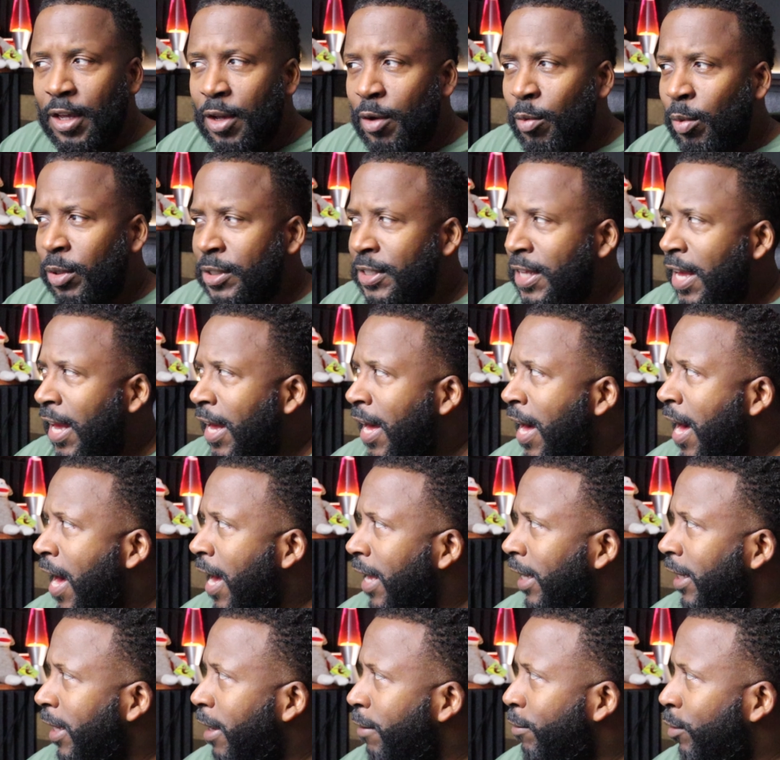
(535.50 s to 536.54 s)
what's that
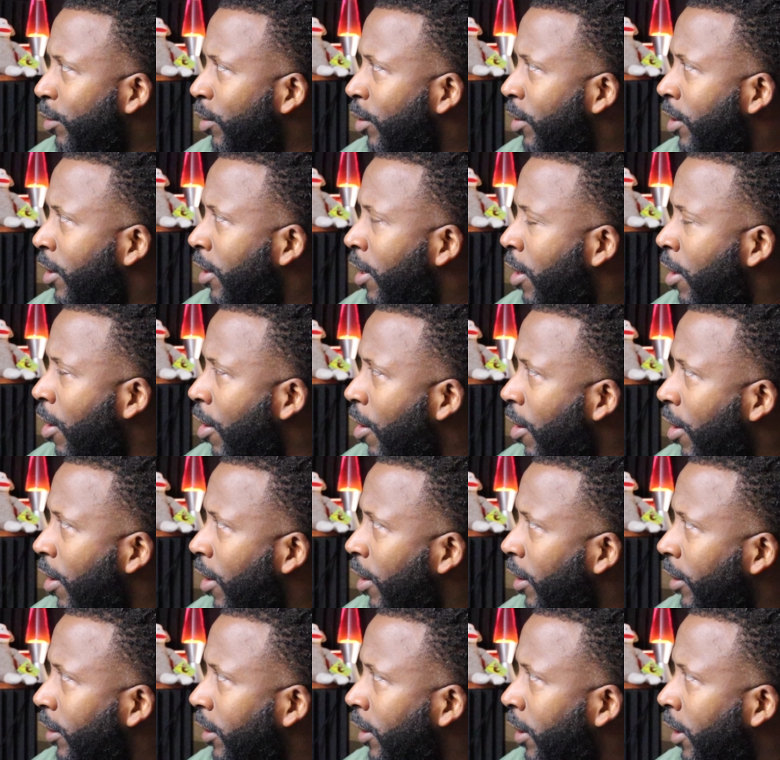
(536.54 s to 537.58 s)
high level
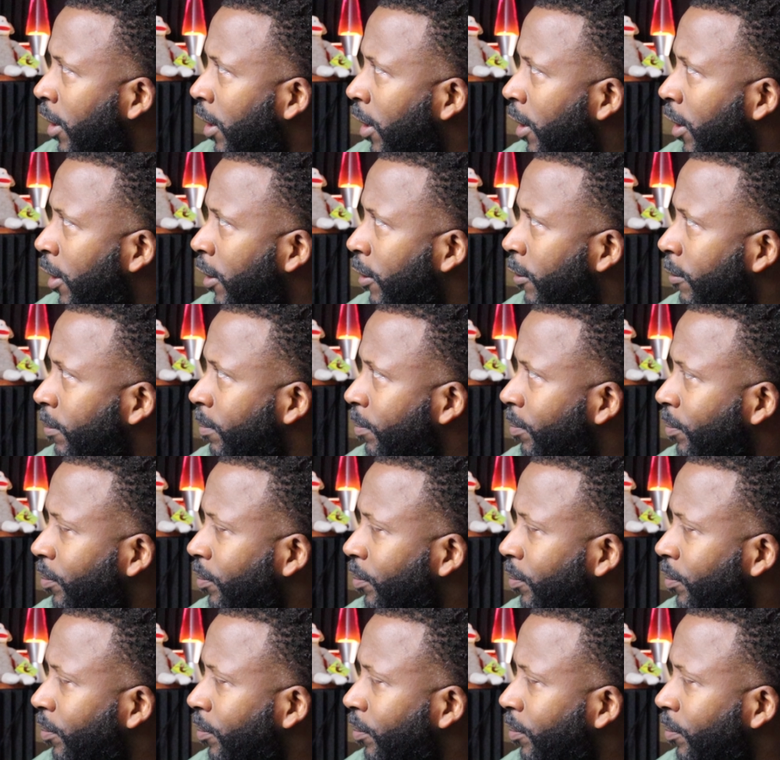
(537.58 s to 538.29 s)
card? Well,